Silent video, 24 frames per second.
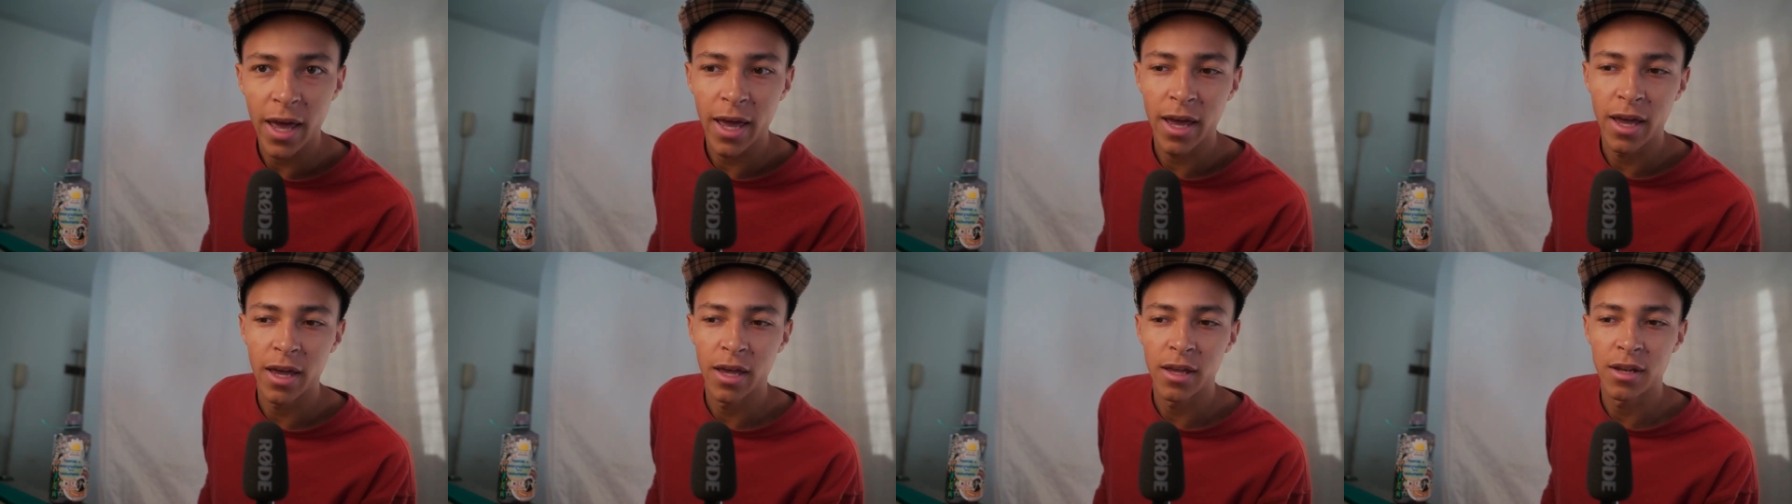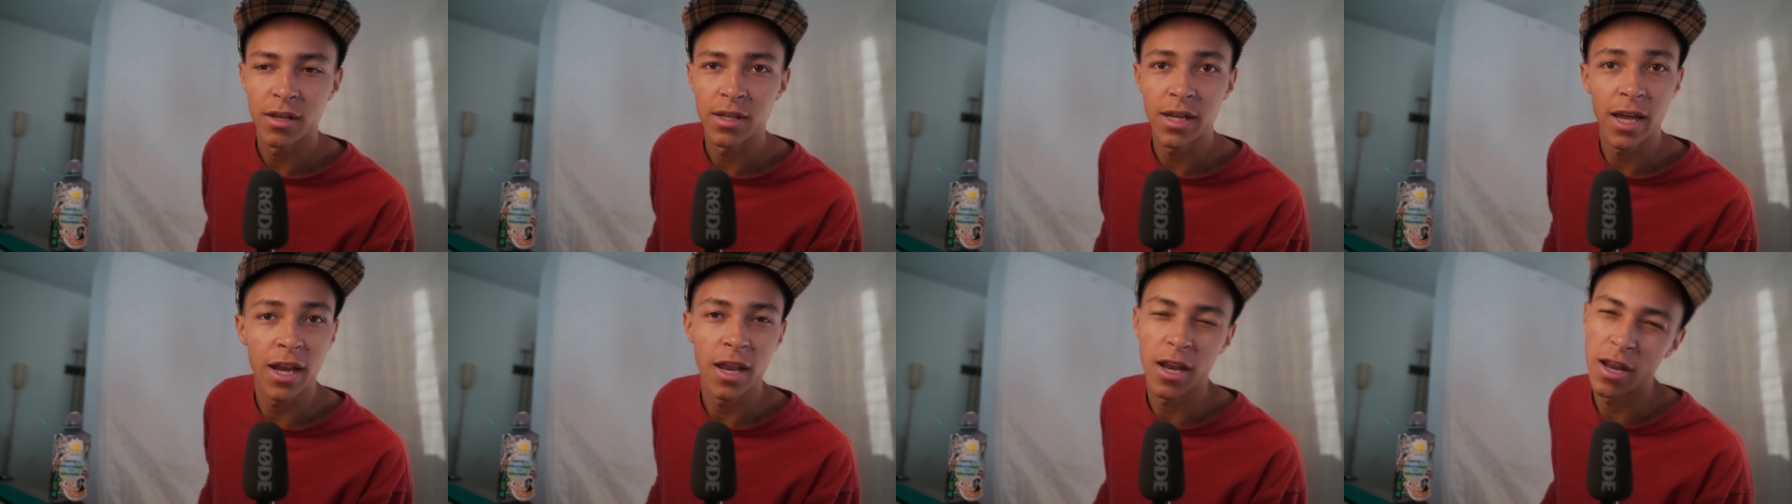
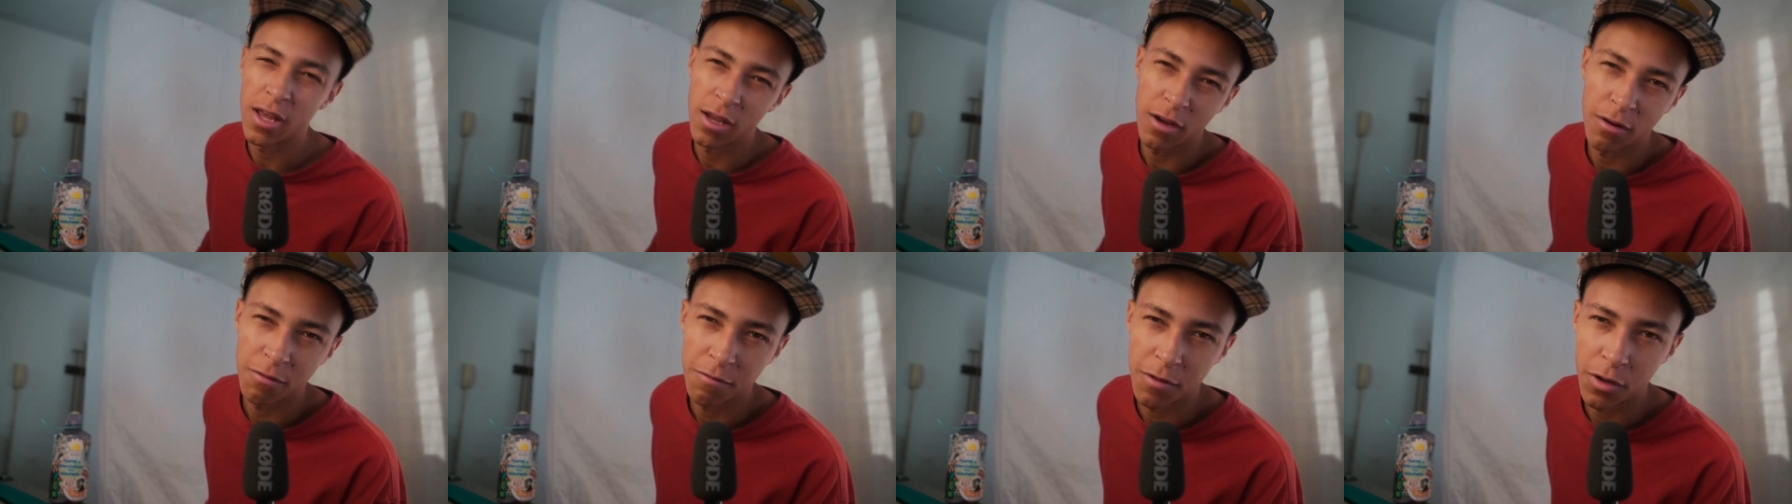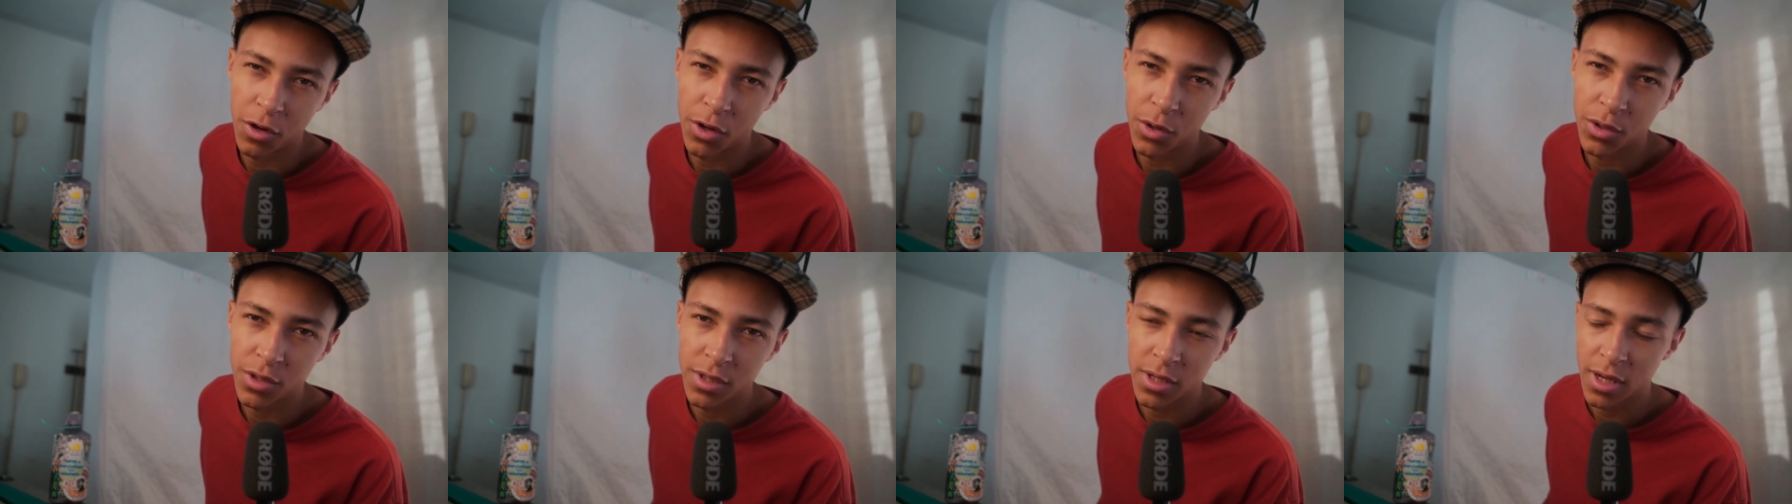and editing your
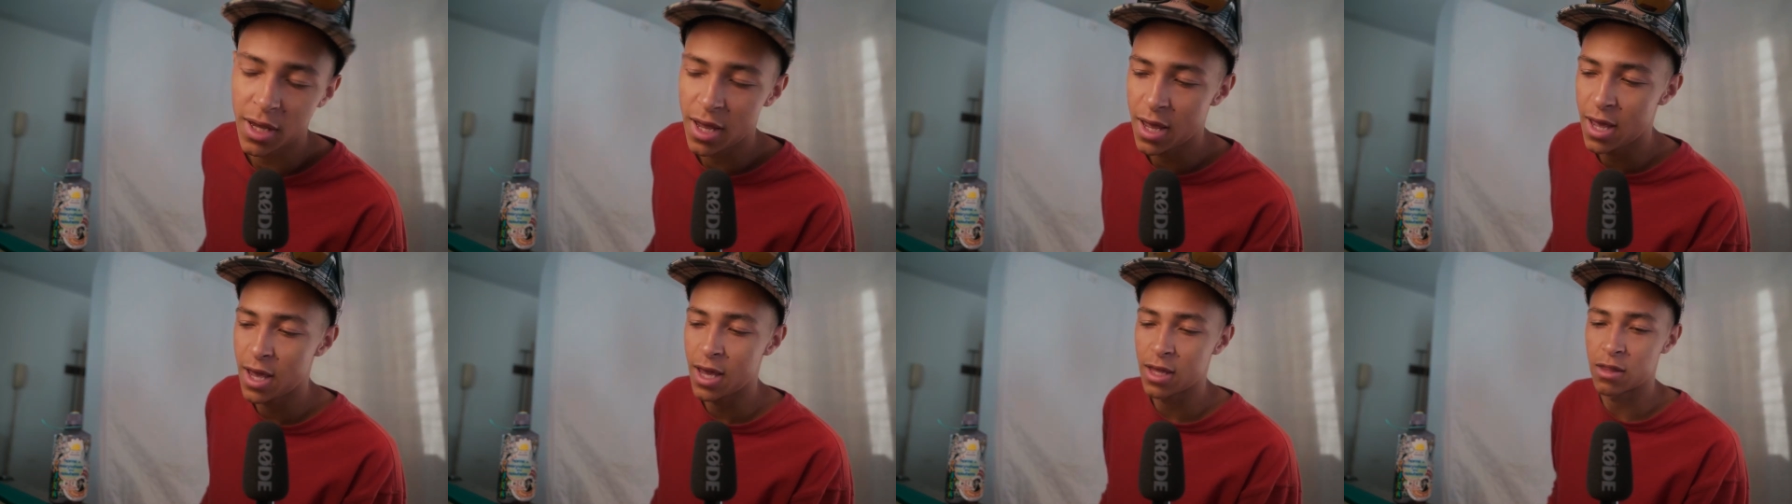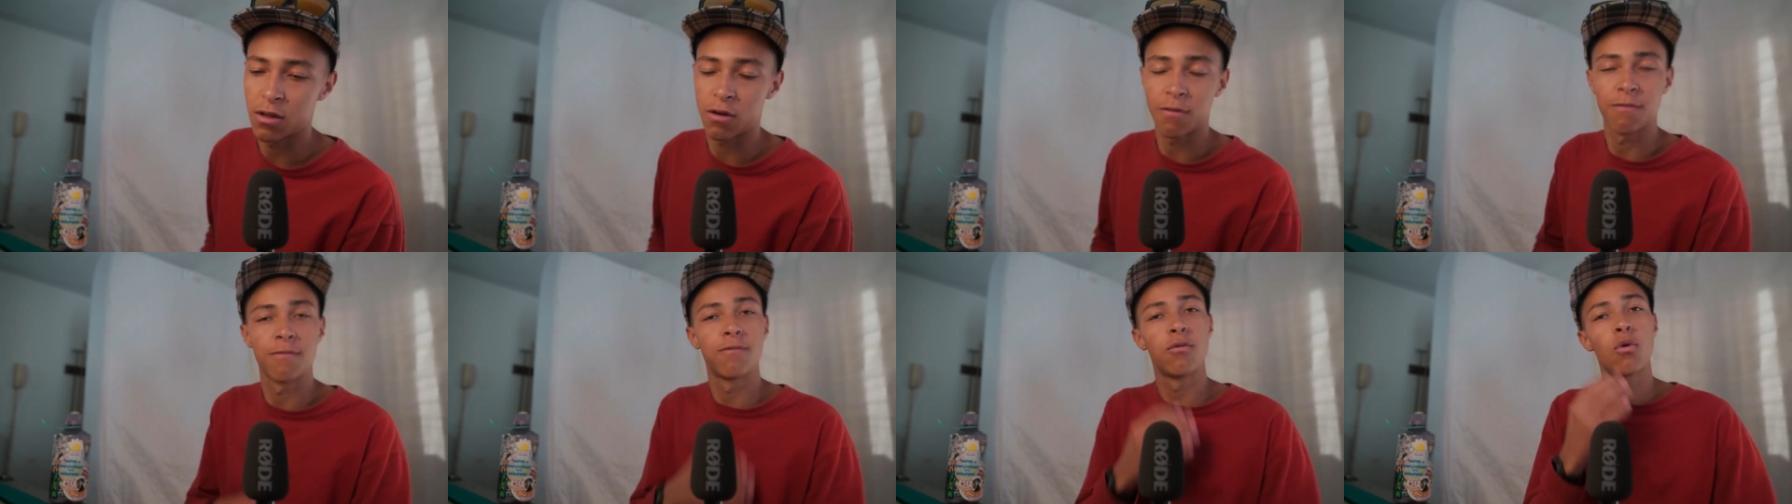photos.
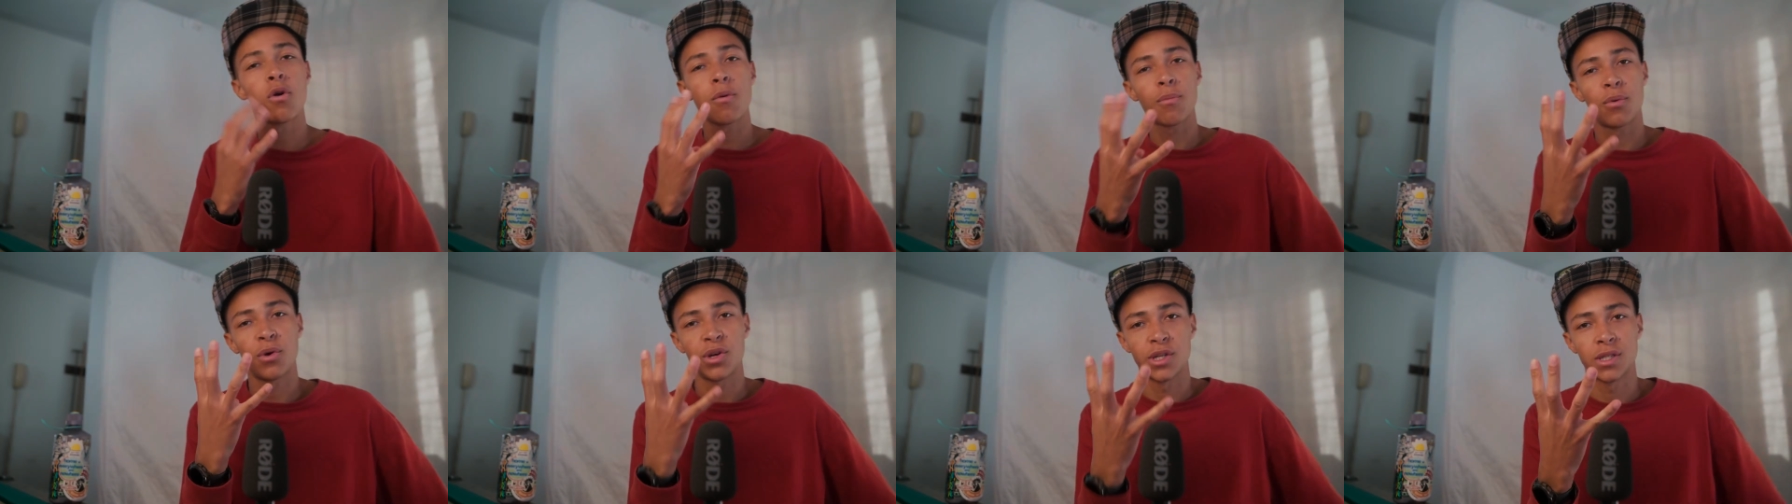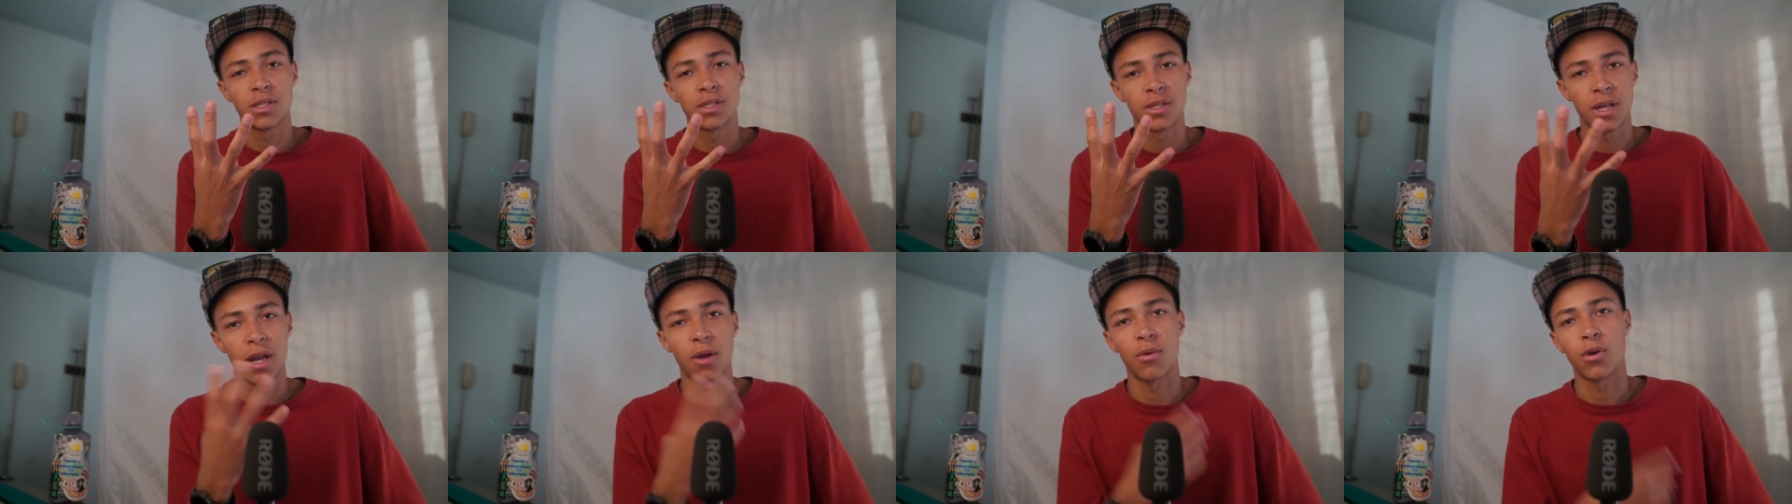And there are 4
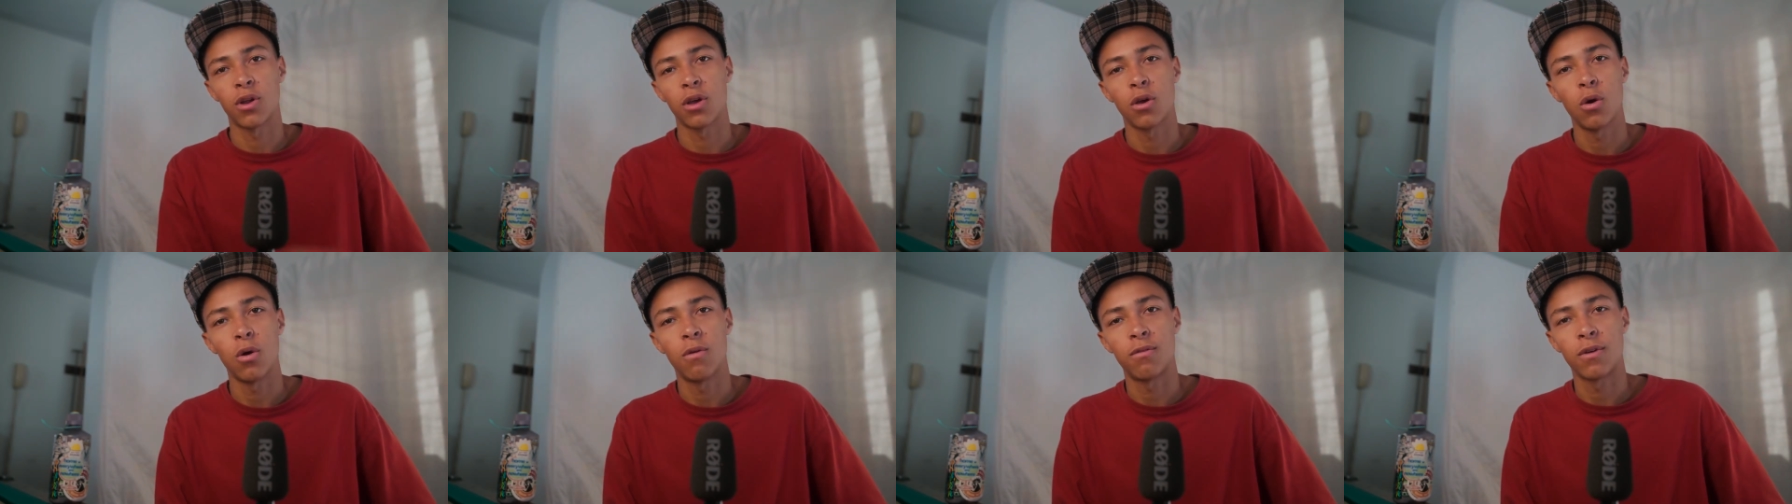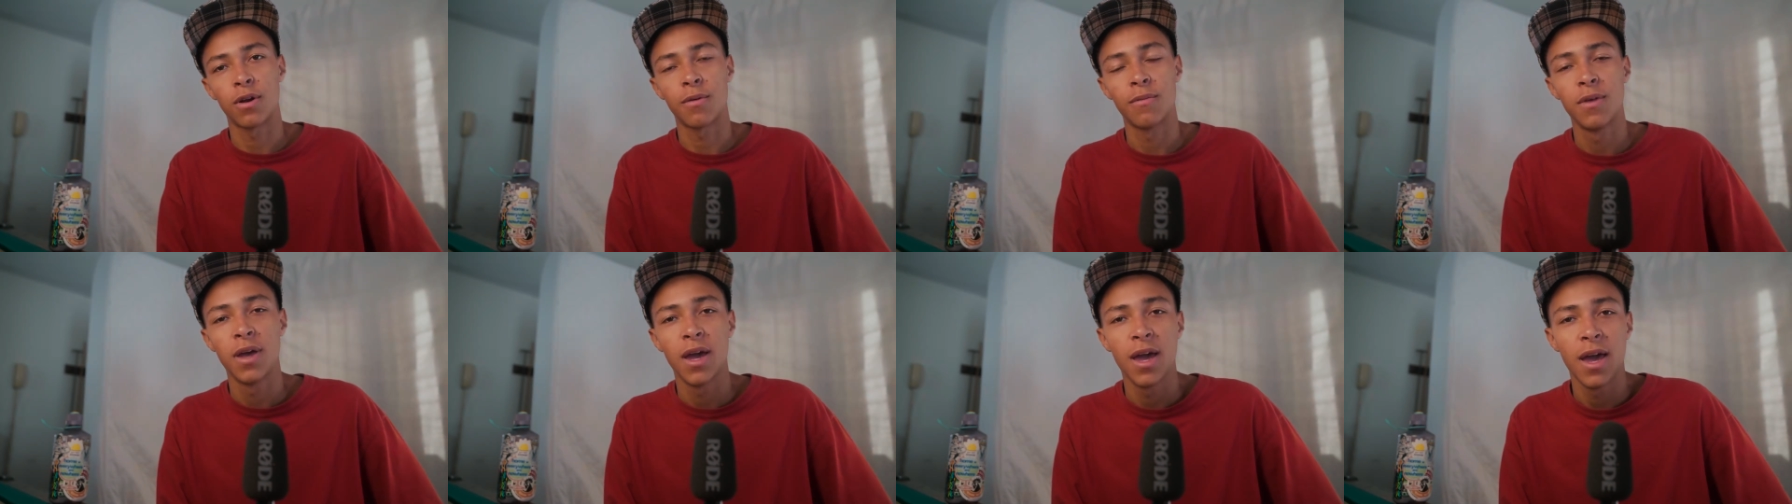points that I want to go
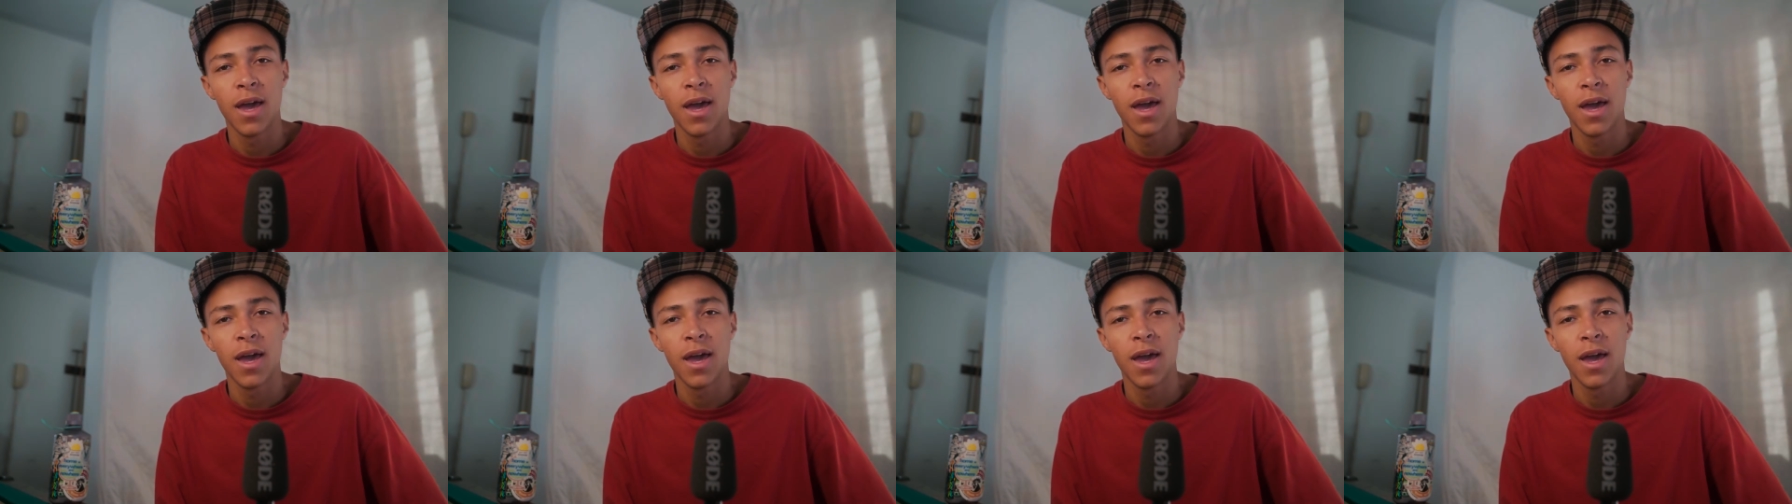over.